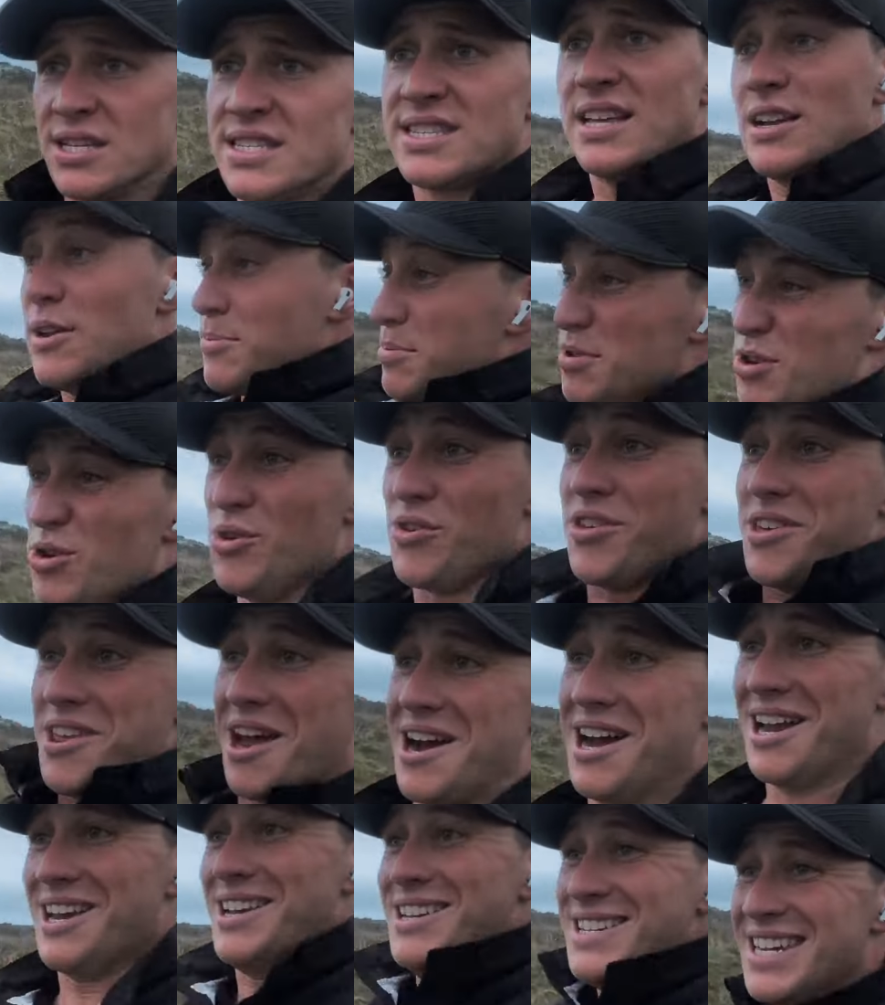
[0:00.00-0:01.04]
Still at the north of the
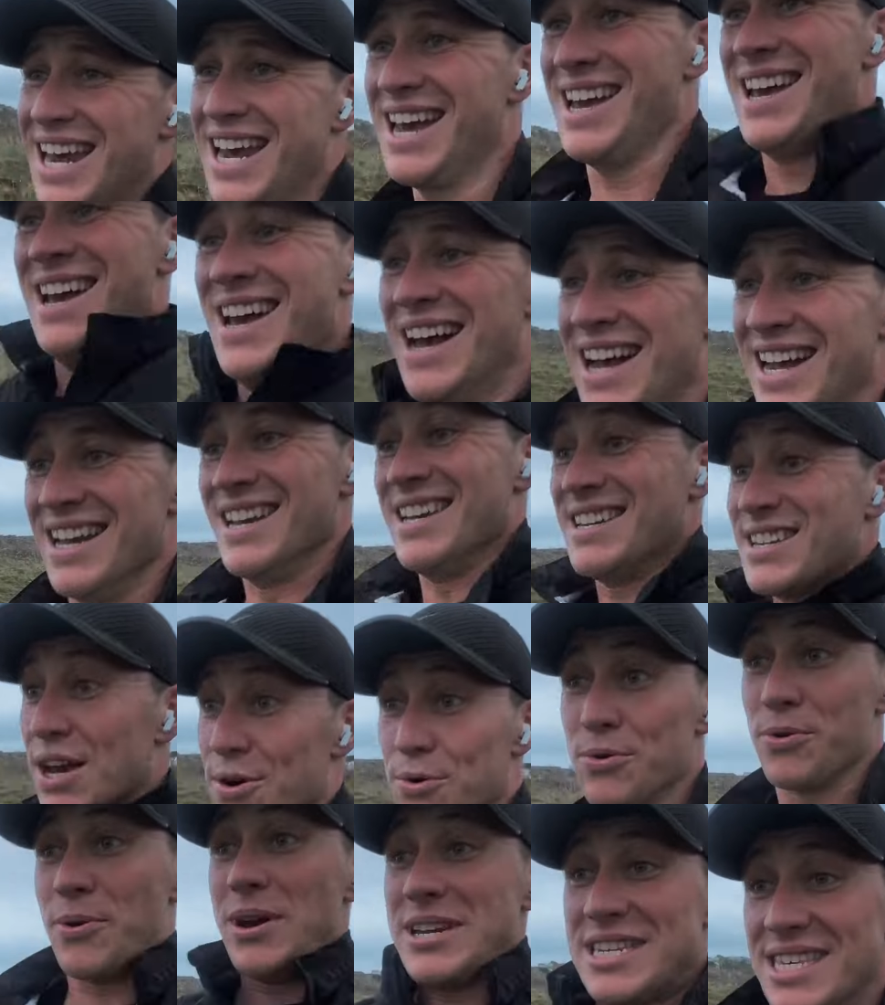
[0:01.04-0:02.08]
island. We need to go
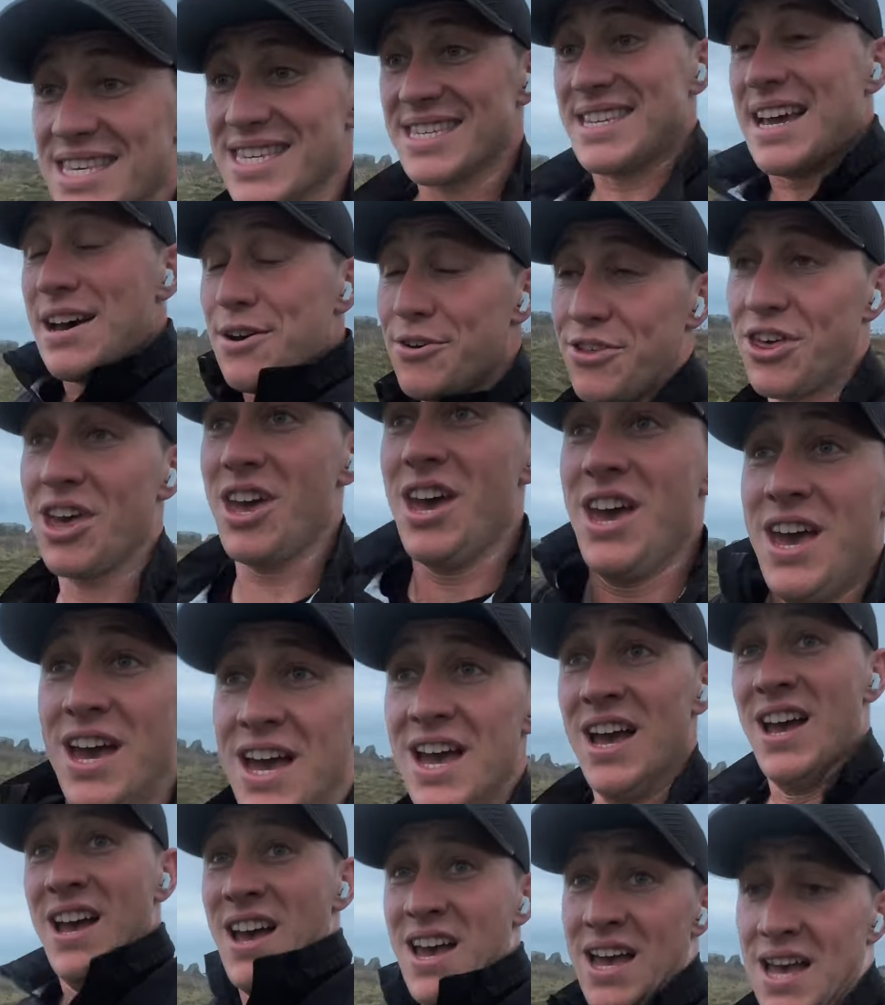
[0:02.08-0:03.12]
all the way to the south.
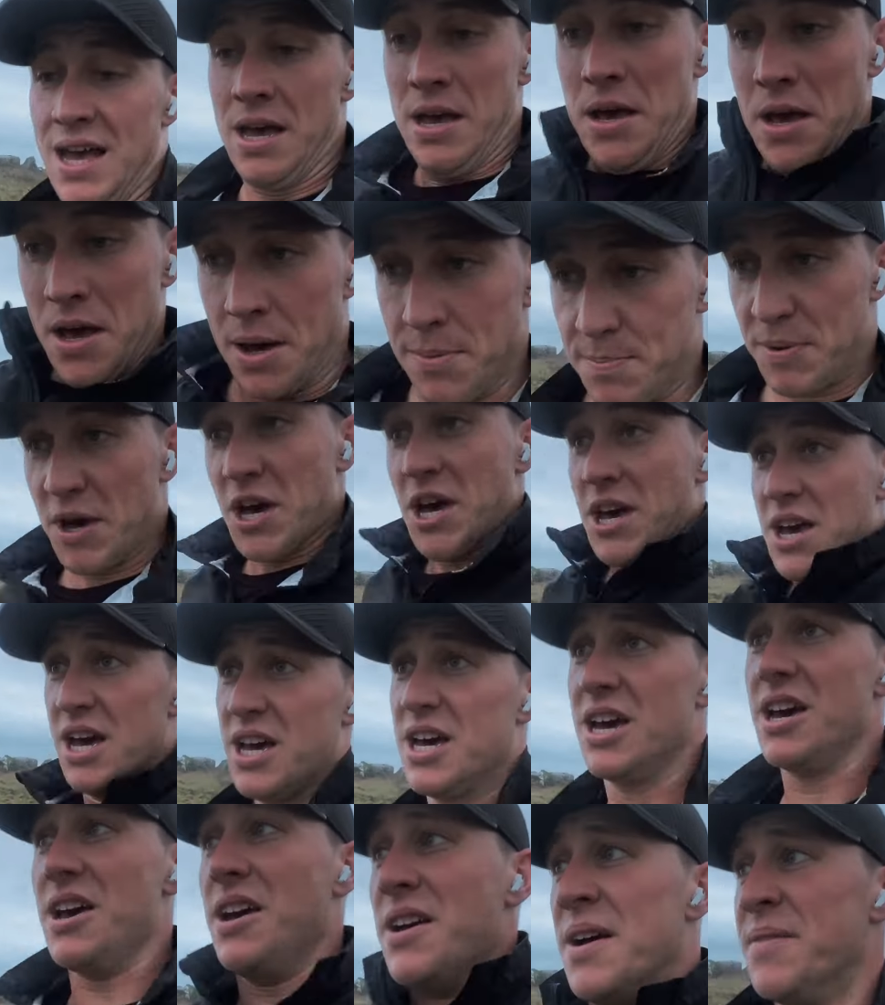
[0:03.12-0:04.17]
But
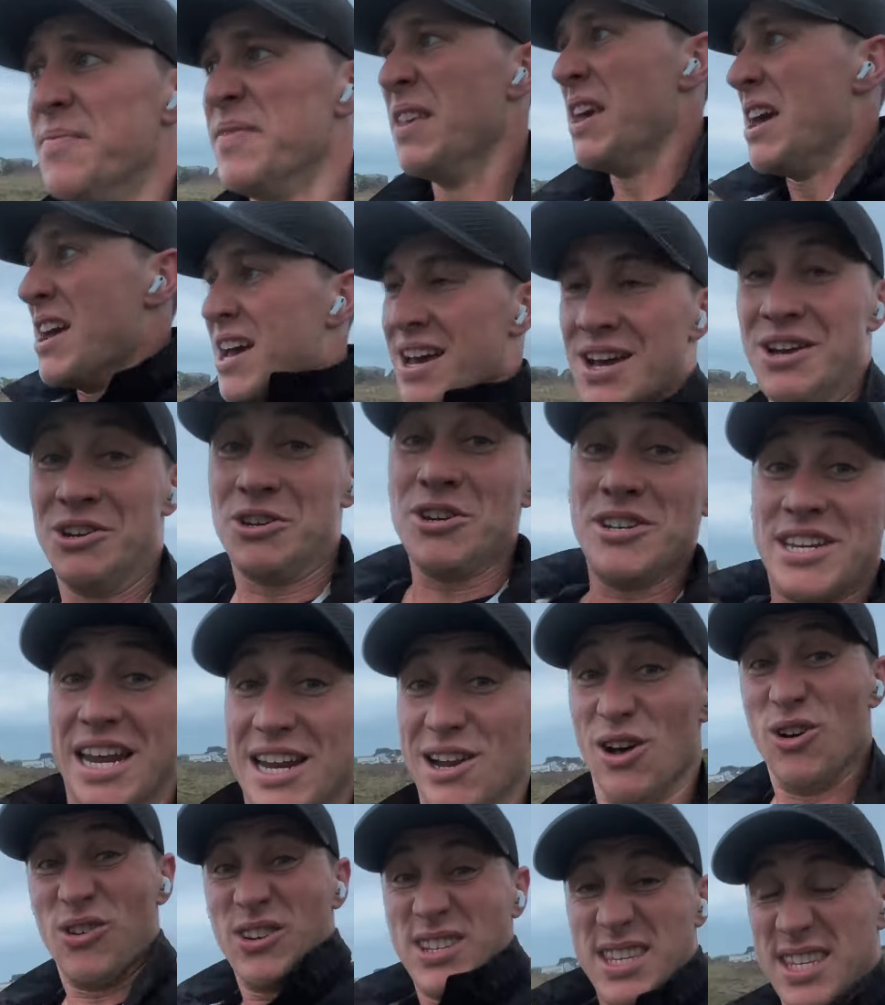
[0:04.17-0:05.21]
shouldn't take
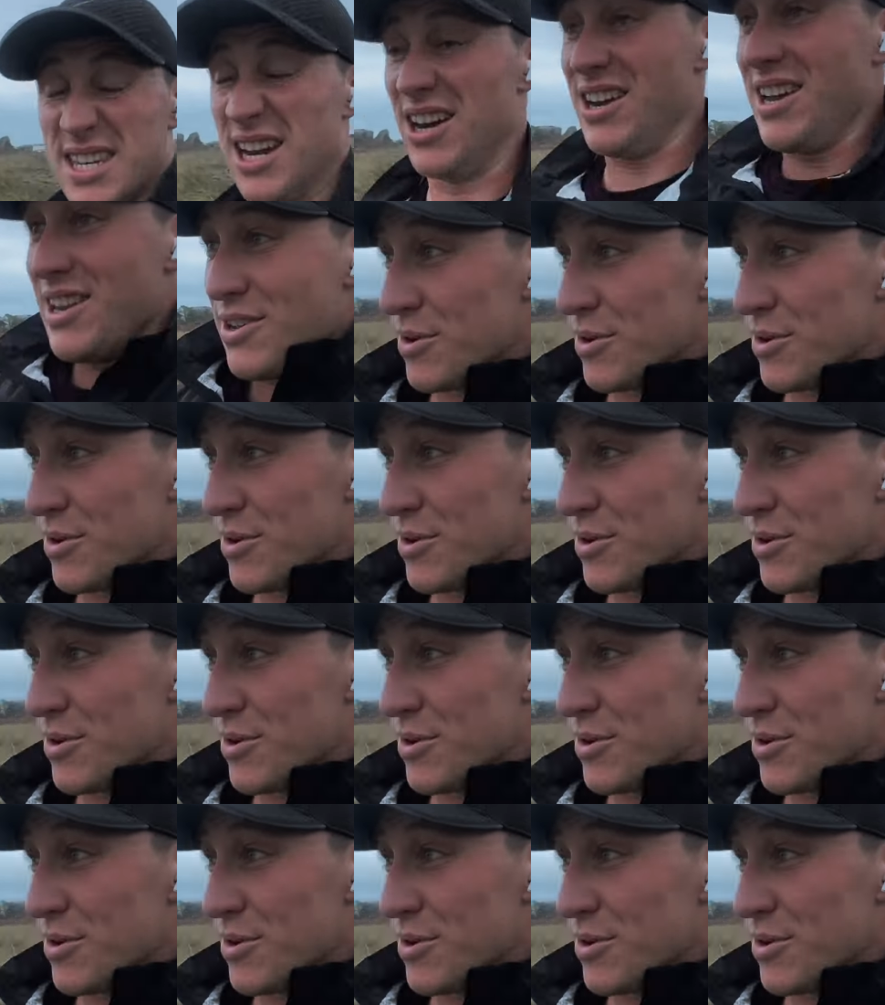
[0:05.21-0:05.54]
long, it's a tiny